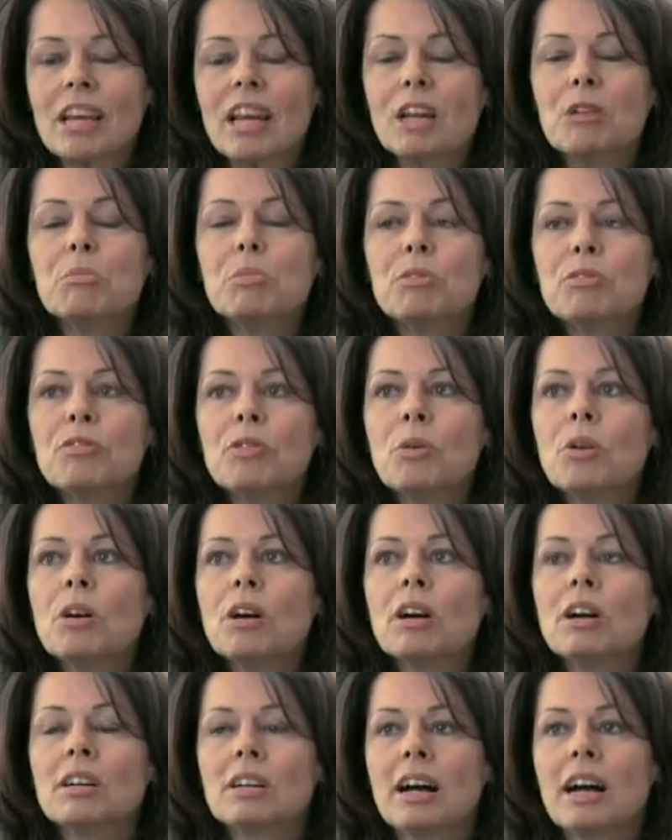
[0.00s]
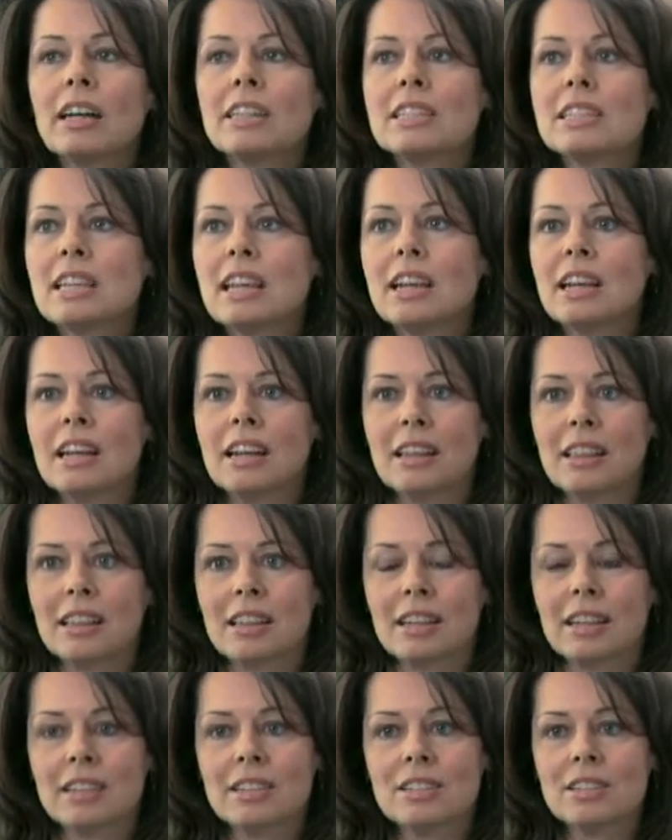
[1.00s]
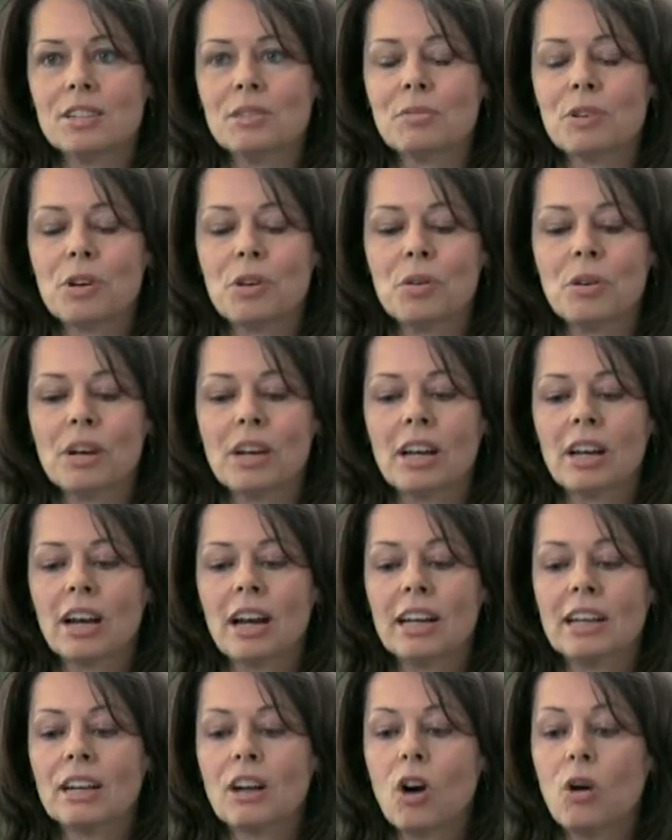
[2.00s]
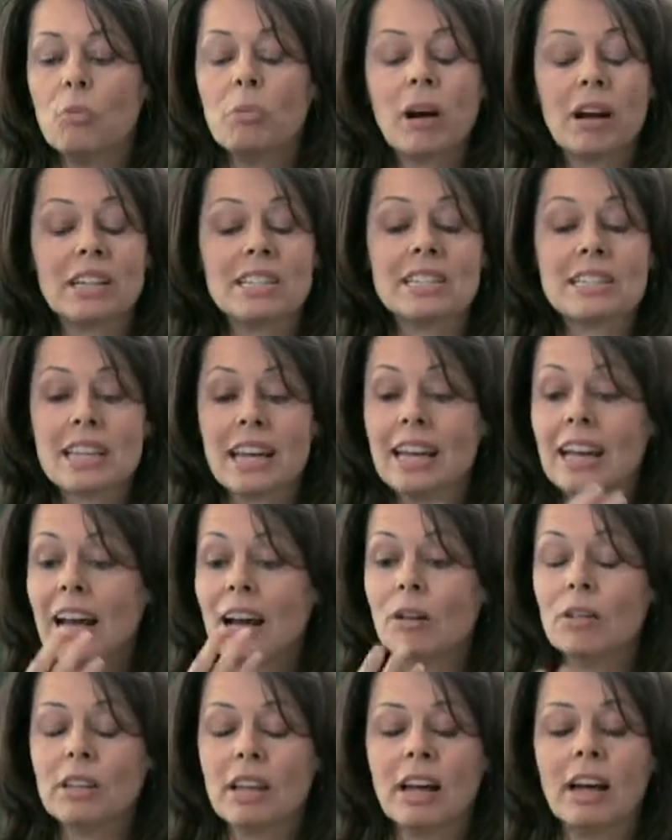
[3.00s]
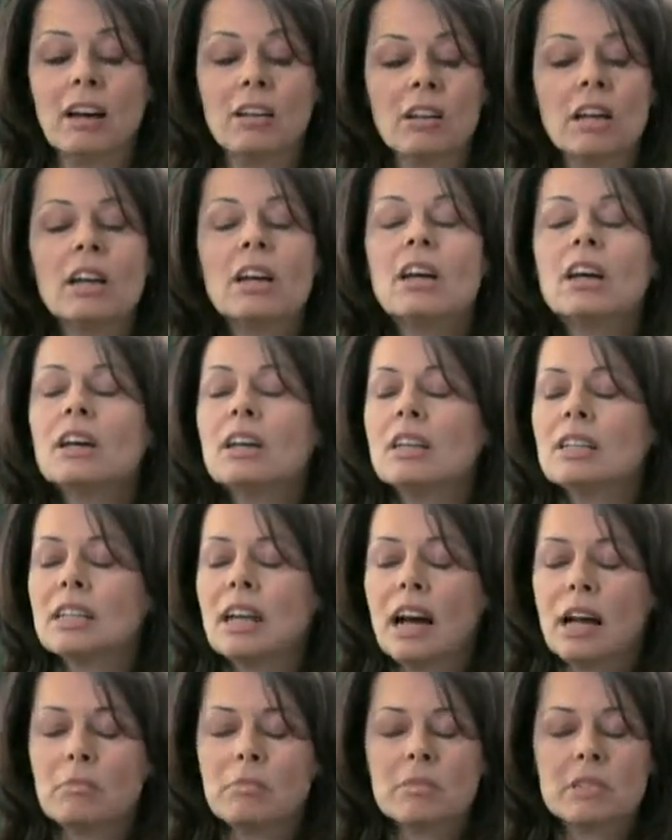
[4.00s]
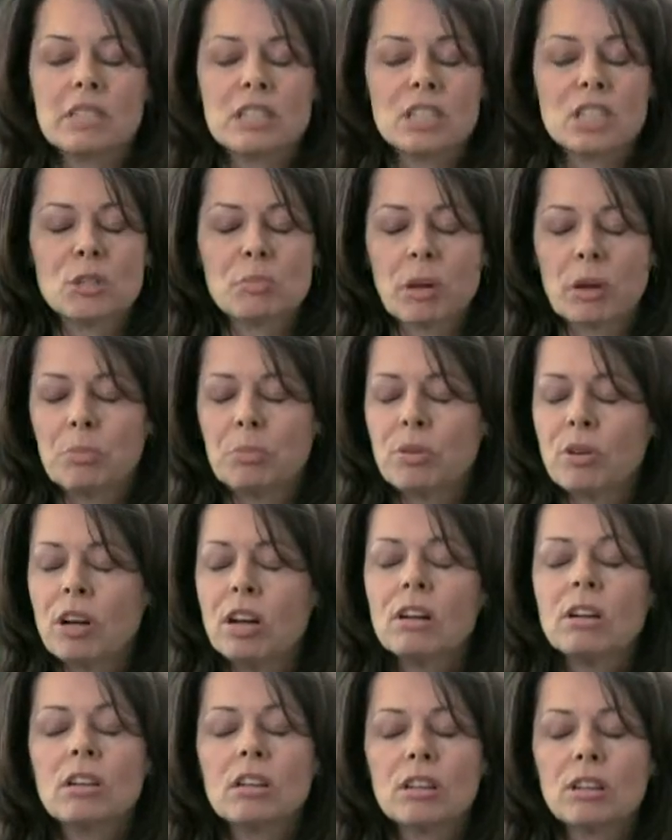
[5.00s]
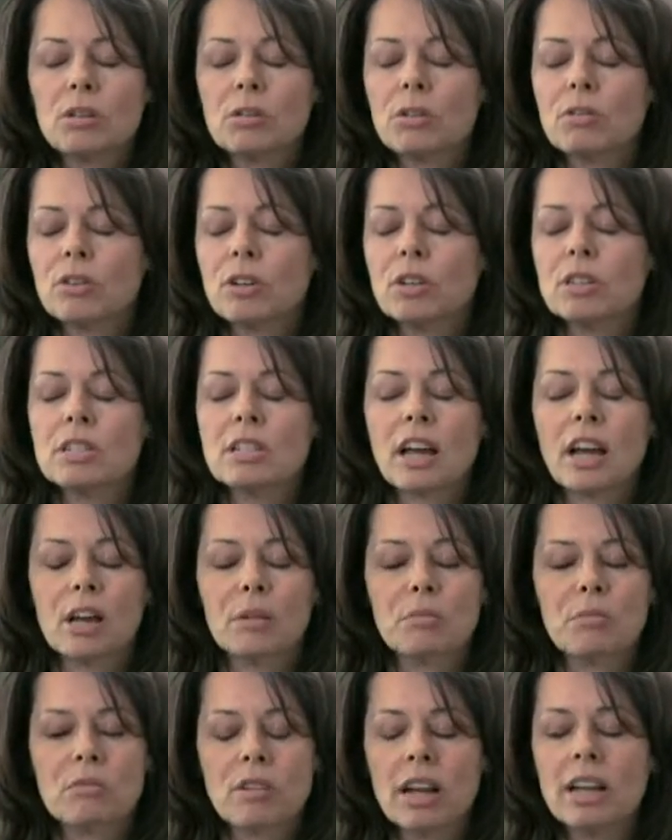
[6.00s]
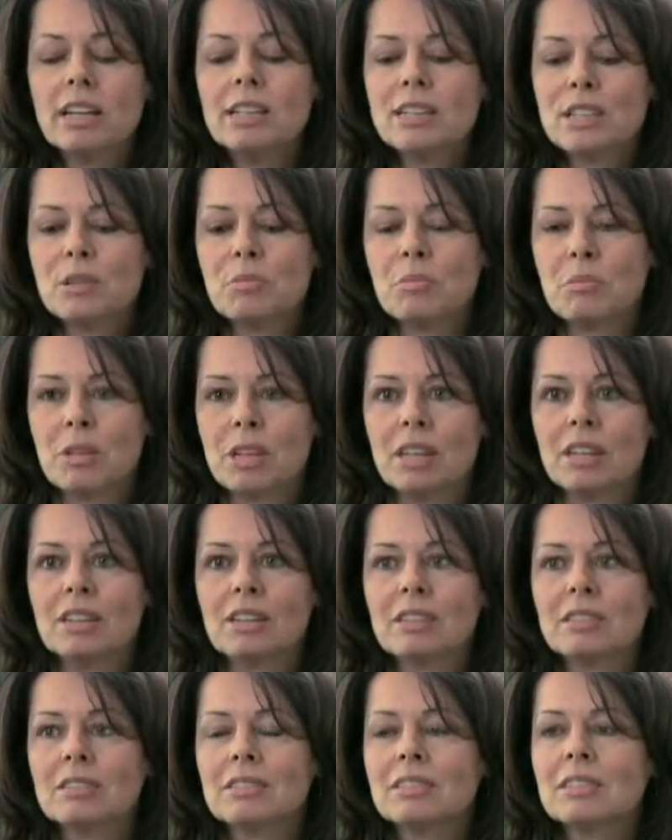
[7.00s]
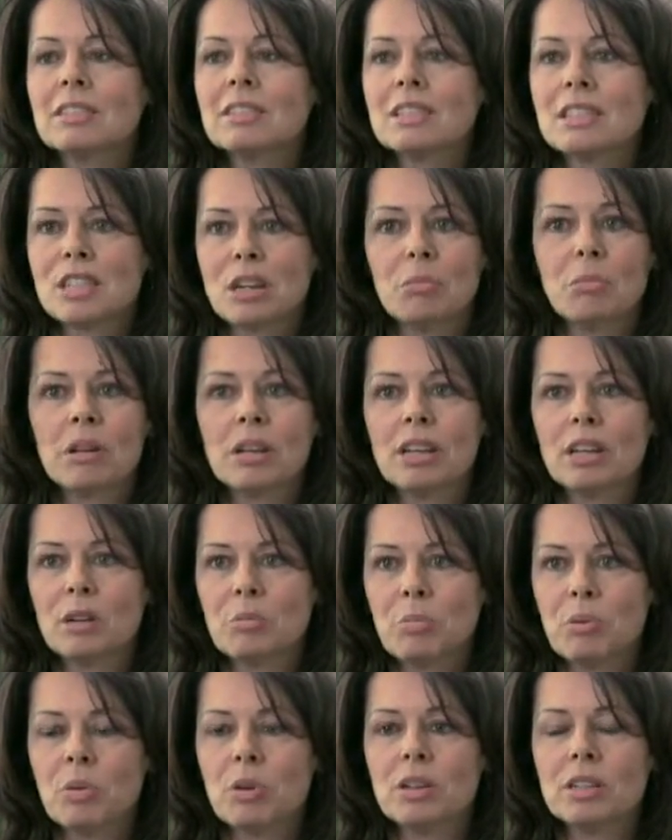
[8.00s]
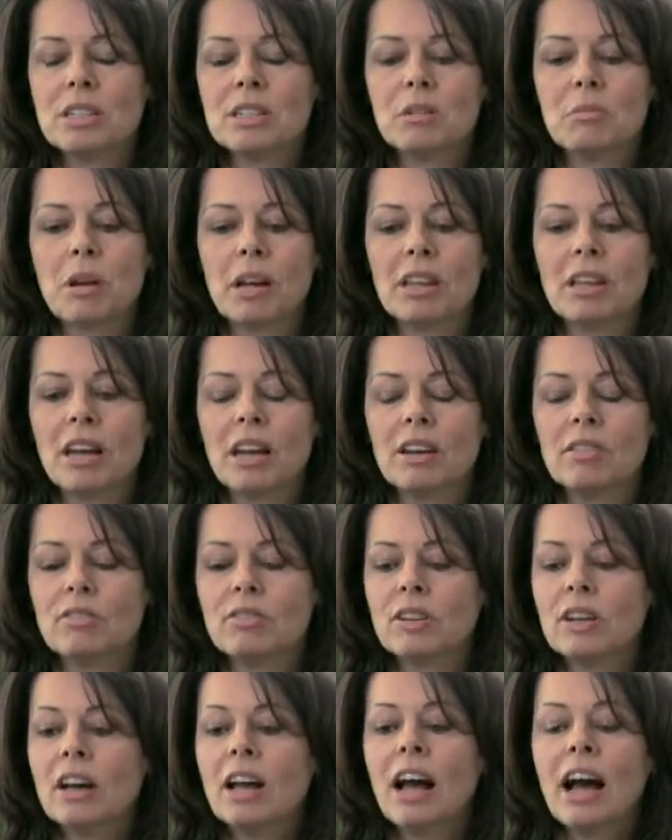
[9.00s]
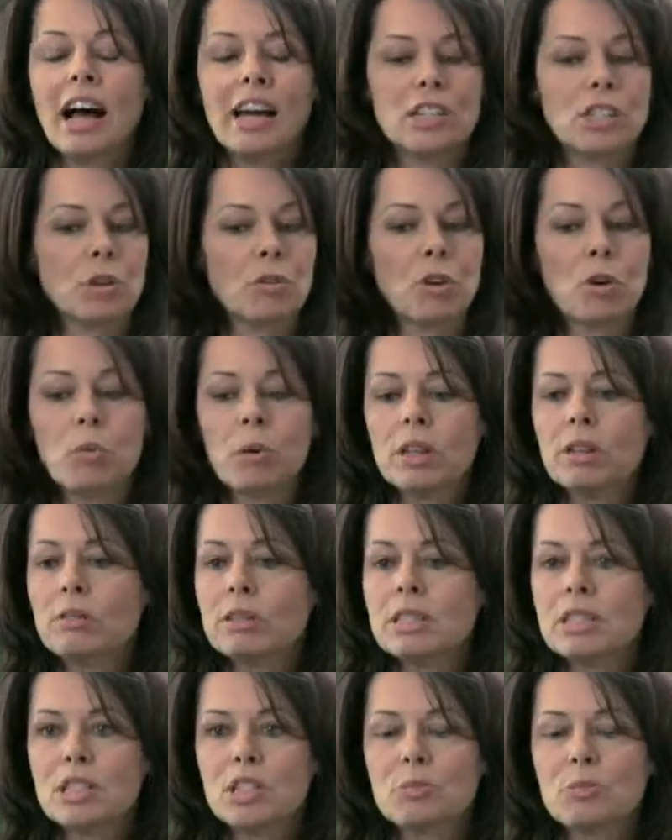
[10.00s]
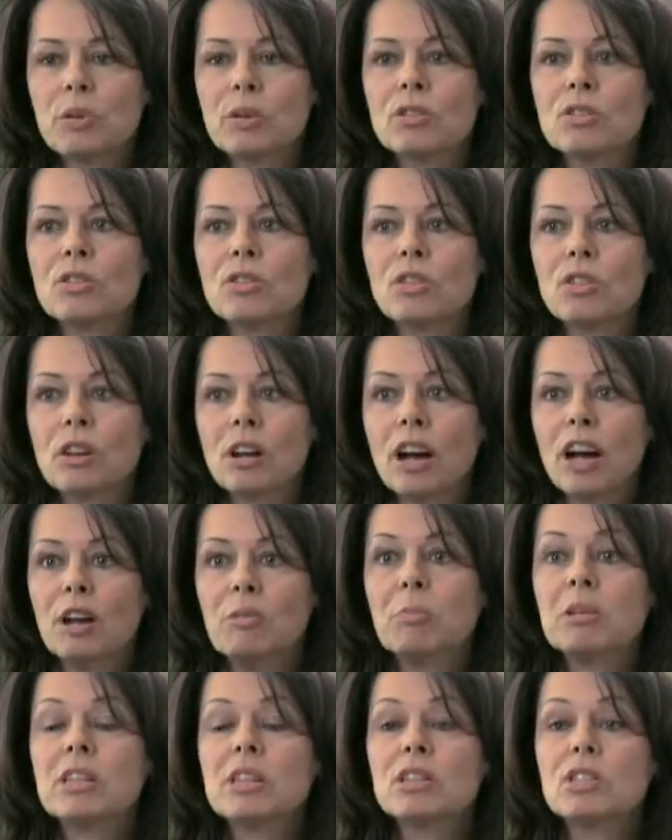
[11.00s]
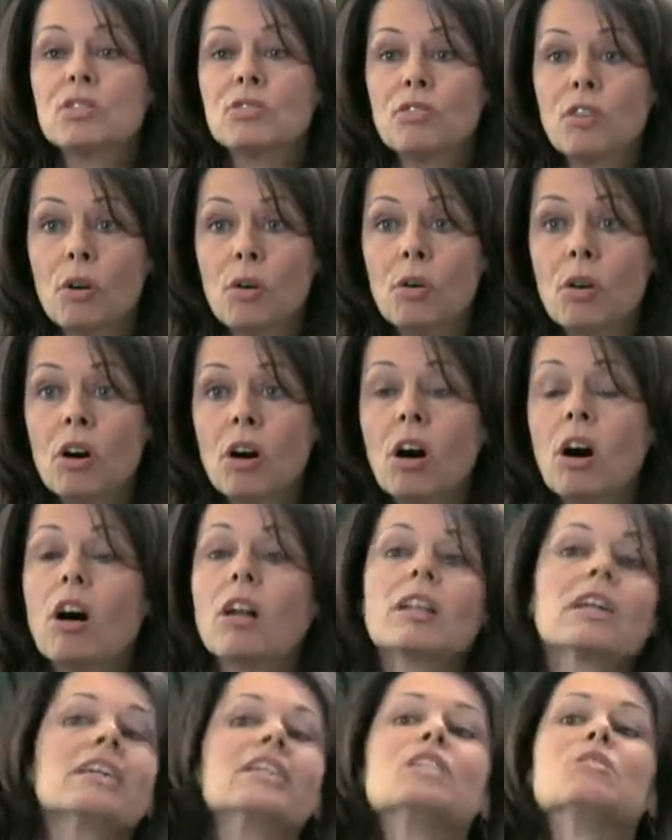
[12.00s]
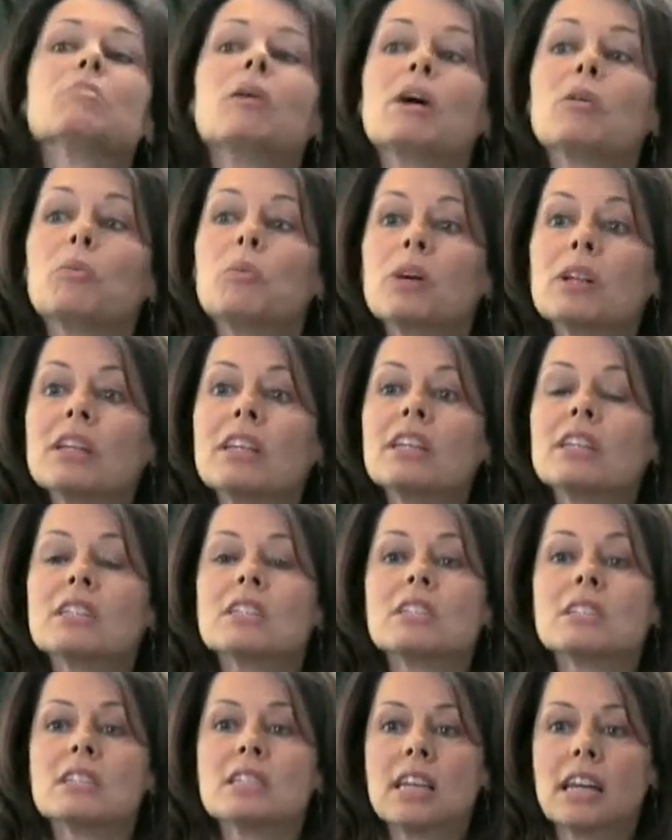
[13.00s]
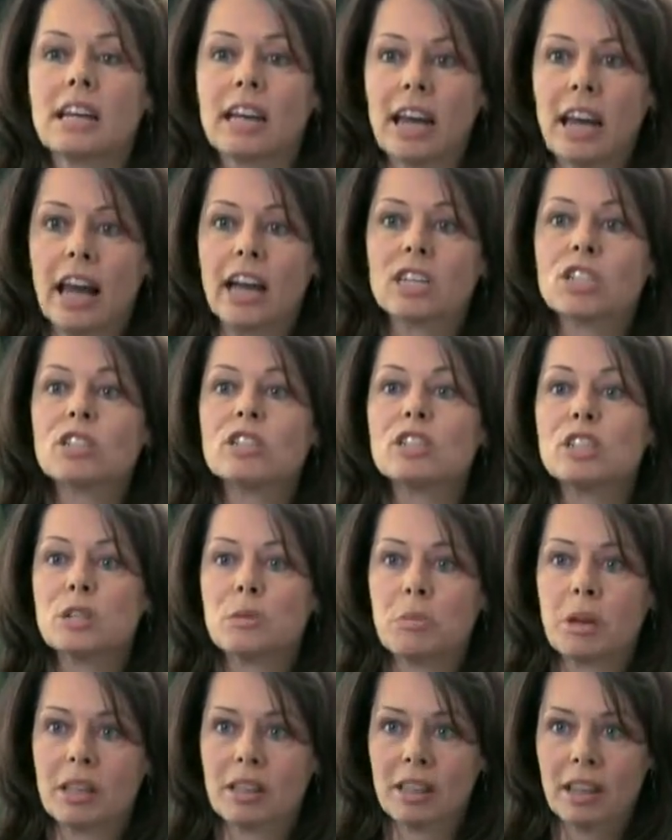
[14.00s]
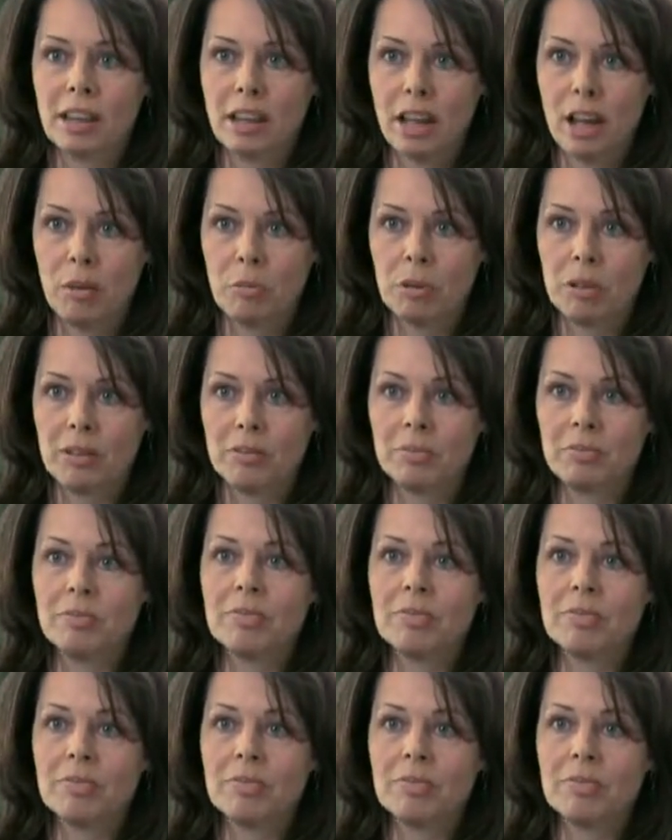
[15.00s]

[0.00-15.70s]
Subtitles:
And before I said anything into the recording, I said out loud, this is my prayer to the universe. I'm ready to meet somebody important in my life. I don't know whether it's this person or not, but this phone call is my willingness to take action to make that happen.